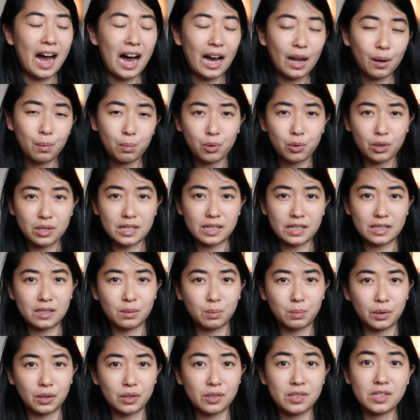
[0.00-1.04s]

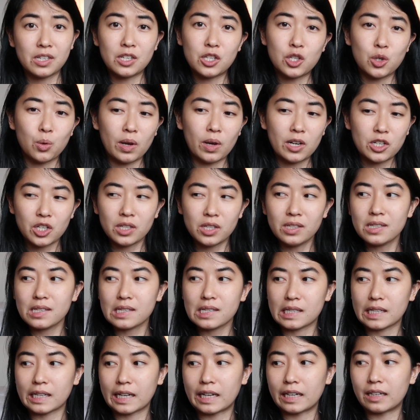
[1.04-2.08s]
unpredictable
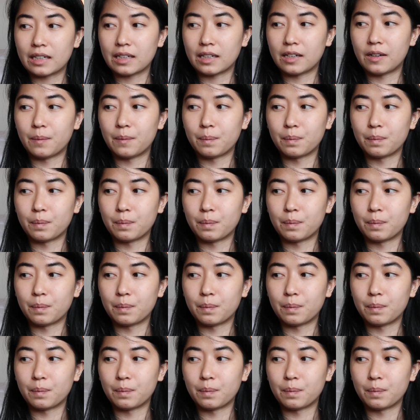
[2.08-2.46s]
situations. Like